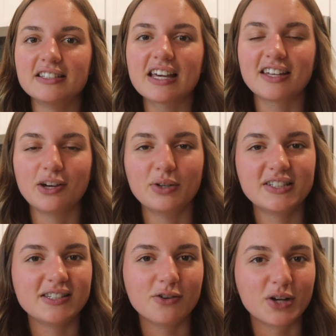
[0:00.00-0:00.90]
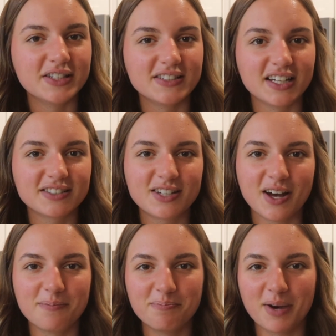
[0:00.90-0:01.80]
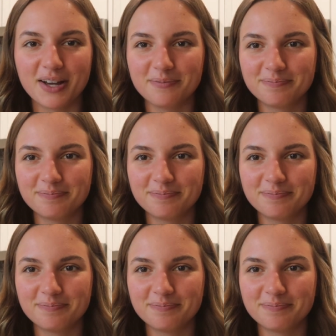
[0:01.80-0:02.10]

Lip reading: I can't wait to see you guys next time. Bye.